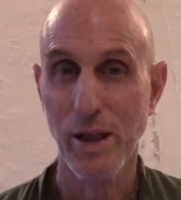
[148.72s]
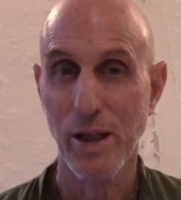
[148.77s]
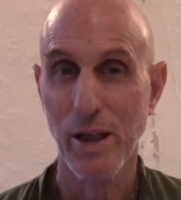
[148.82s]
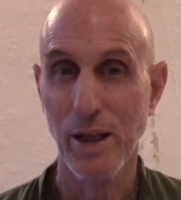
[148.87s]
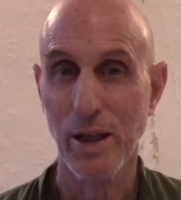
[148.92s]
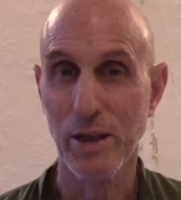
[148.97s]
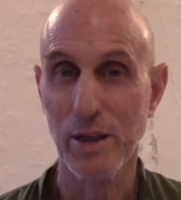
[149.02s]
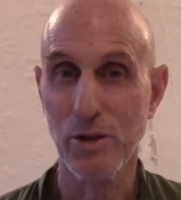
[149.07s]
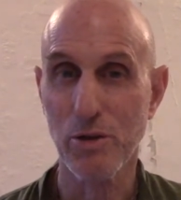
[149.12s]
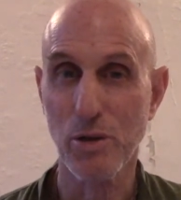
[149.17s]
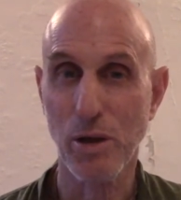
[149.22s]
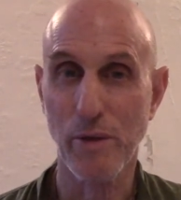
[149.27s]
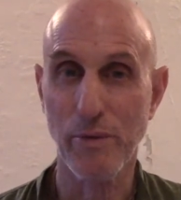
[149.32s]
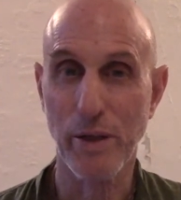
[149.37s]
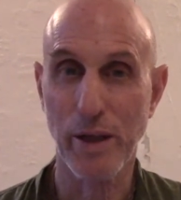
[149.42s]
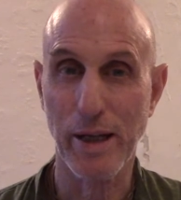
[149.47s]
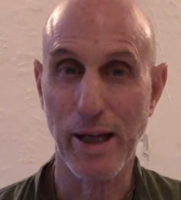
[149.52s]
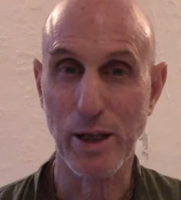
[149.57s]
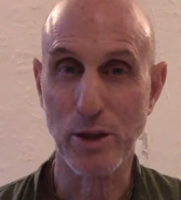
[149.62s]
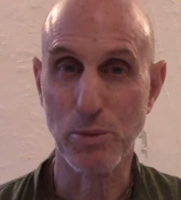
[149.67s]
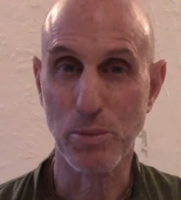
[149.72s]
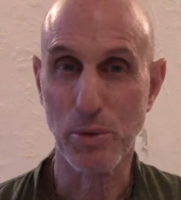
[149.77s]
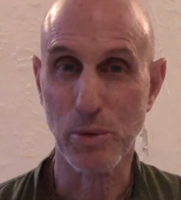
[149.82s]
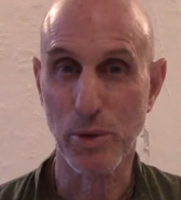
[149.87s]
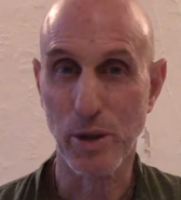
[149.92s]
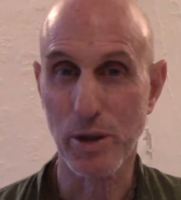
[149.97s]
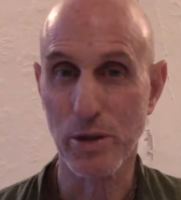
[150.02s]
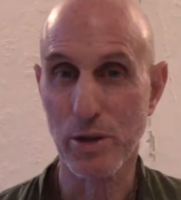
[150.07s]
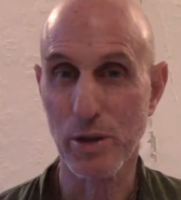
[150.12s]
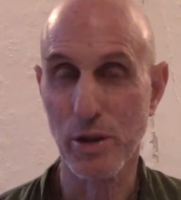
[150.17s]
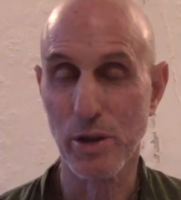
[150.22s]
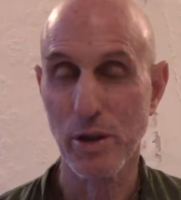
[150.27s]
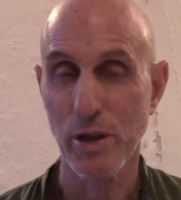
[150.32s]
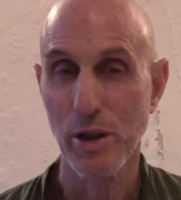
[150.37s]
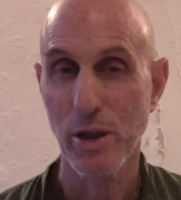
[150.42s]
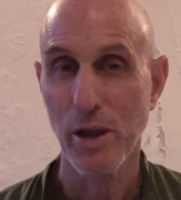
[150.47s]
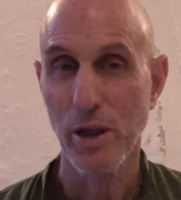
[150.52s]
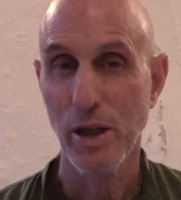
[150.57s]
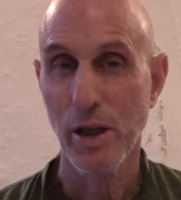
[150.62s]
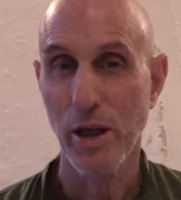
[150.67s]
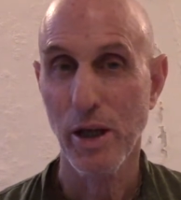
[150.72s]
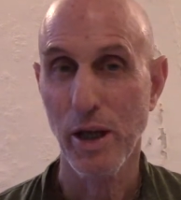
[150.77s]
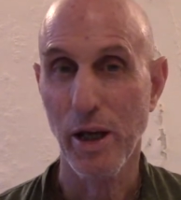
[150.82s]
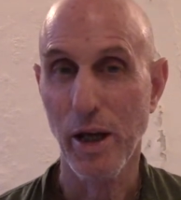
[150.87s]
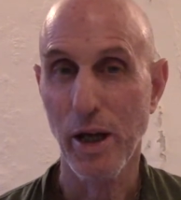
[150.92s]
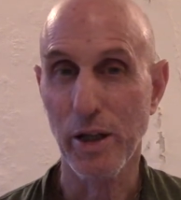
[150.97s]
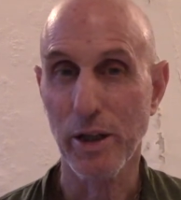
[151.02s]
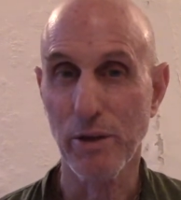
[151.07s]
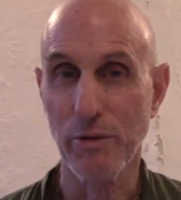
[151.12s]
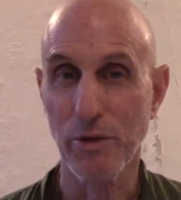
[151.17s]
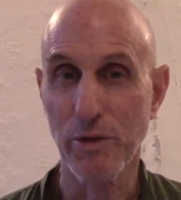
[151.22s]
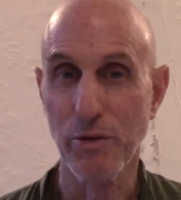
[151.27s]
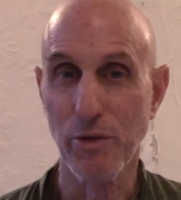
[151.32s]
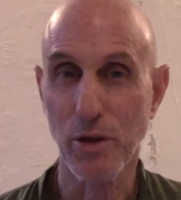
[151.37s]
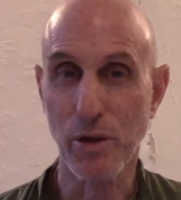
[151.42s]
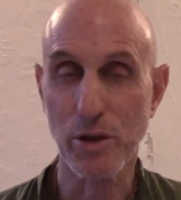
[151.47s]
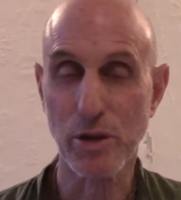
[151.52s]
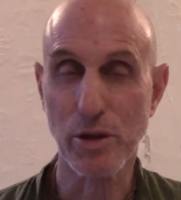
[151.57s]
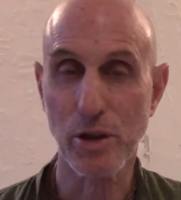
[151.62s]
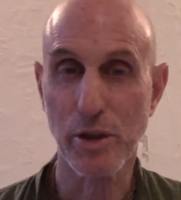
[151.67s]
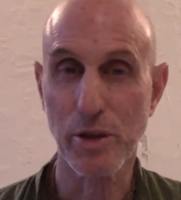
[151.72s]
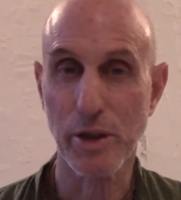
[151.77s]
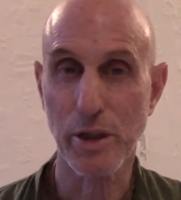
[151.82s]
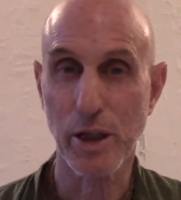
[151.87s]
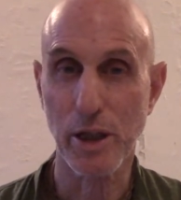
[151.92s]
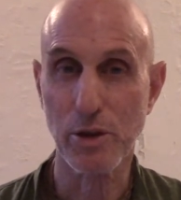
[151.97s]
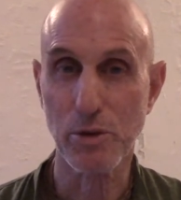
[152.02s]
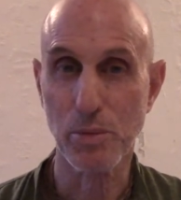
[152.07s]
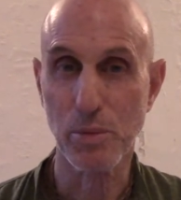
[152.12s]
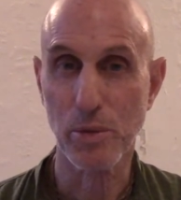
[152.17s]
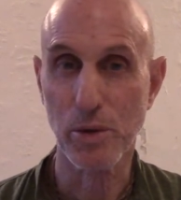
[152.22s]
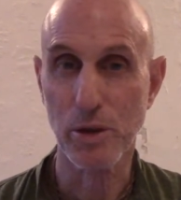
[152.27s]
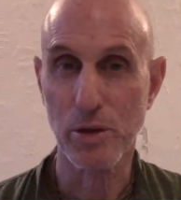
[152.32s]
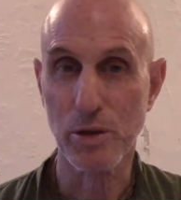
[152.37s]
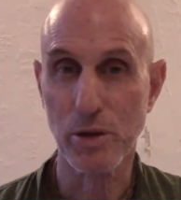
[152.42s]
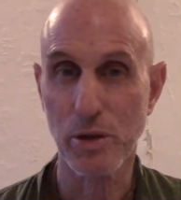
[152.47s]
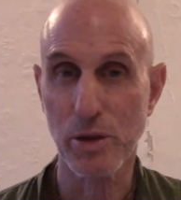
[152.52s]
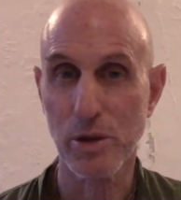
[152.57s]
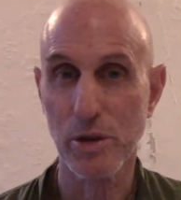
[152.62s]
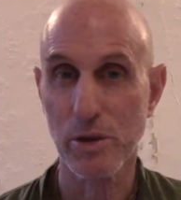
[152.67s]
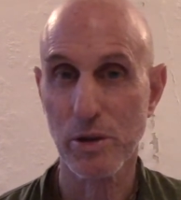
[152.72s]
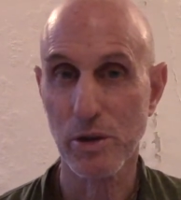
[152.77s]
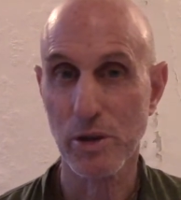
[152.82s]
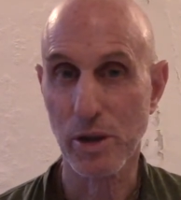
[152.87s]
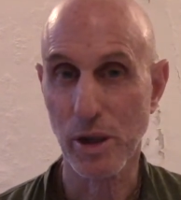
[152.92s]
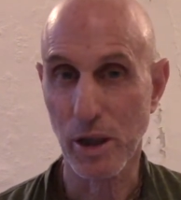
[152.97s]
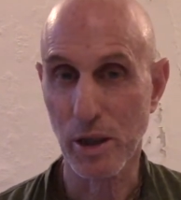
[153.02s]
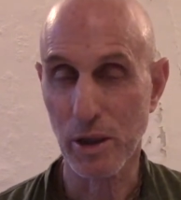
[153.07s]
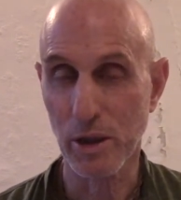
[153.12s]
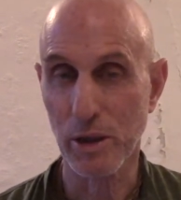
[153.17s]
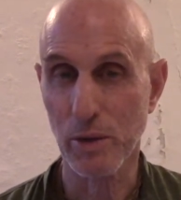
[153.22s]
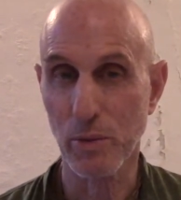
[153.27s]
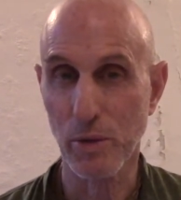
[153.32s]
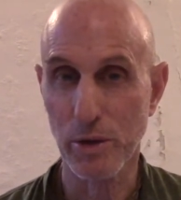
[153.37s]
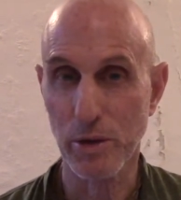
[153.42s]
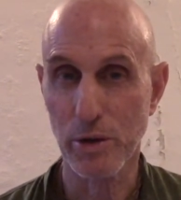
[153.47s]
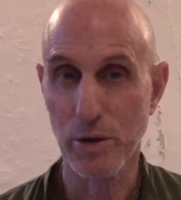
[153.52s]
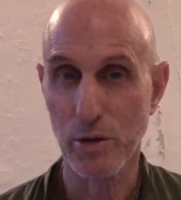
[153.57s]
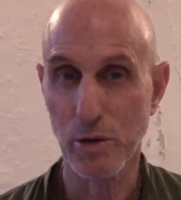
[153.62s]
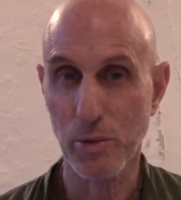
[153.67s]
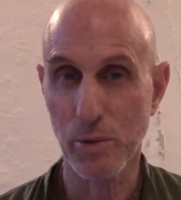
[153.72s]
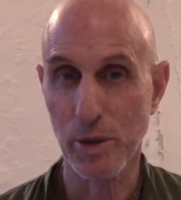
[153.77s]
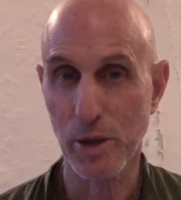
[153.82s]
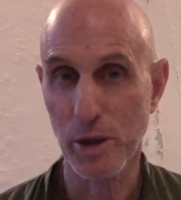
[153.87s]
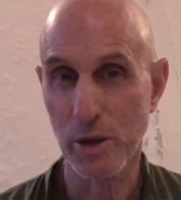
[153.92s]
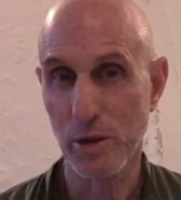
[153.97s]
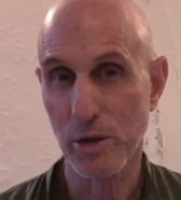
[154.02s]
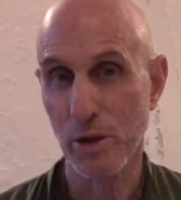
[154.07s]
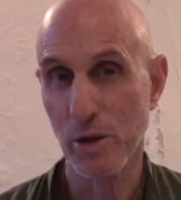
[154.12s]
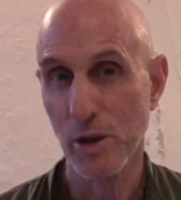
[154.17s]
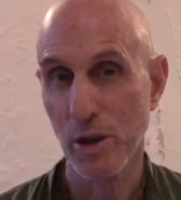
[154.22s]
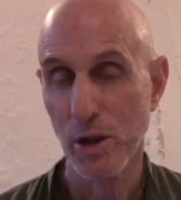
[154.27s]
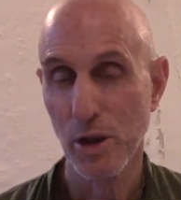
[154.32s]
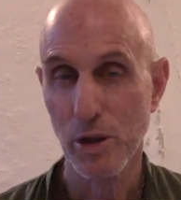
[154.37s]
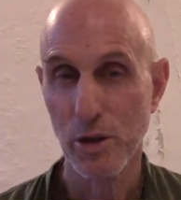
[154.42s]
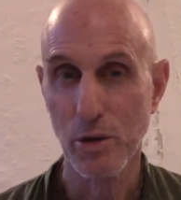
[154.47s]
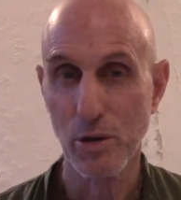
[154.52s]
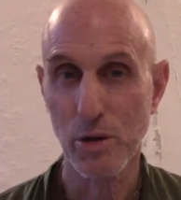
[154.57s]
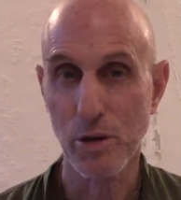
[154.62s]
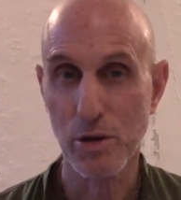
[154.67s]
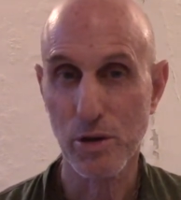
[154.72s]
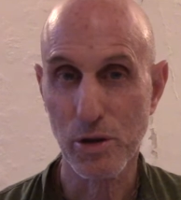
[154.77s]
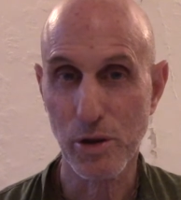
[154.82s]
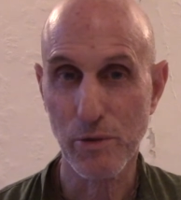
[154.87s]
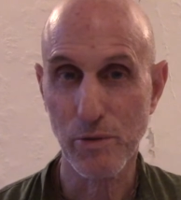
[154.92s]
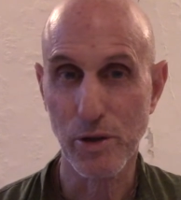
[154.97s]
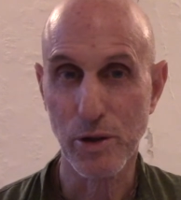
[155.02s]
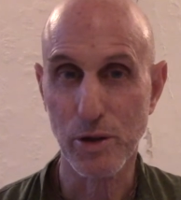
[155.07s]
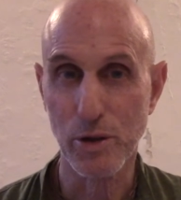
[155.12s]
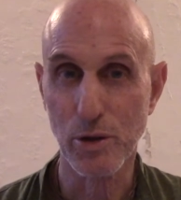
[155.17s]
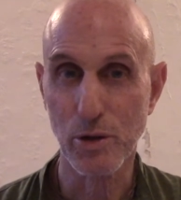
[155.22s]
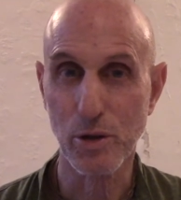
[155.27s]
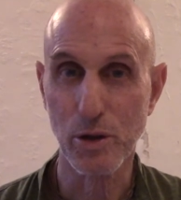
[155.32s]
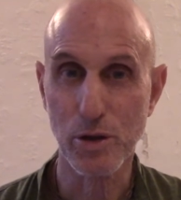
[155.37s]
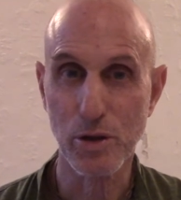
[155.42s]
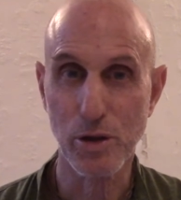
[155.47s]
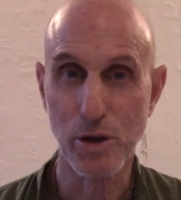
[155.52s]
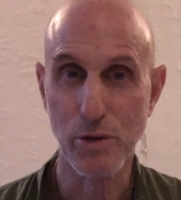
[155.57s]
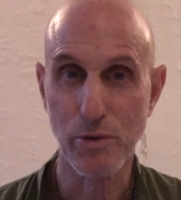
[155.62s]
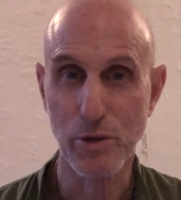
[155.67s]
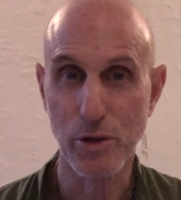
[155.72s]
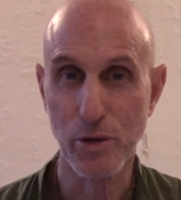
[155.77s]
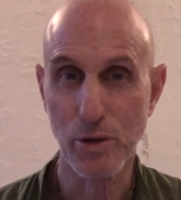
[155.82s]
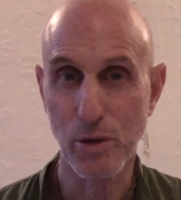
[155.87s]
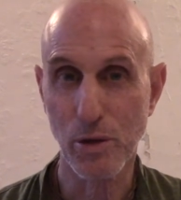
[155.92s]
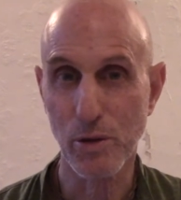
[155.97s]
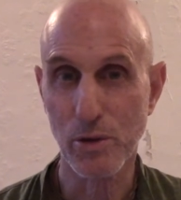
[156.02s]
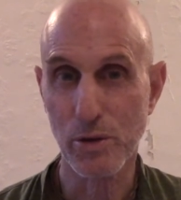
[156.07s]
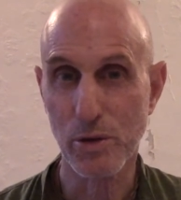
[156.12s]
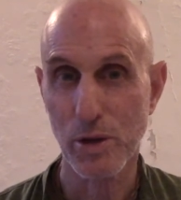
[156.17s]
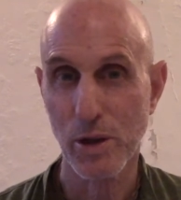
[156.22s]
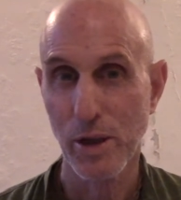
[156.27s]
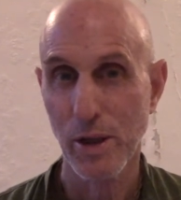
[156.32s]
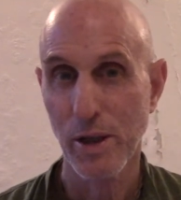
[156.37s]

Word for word: at least you have that aspiration and if you focus on that aspiration steadily with determination, you'll achieve it. You'll achieve your goals.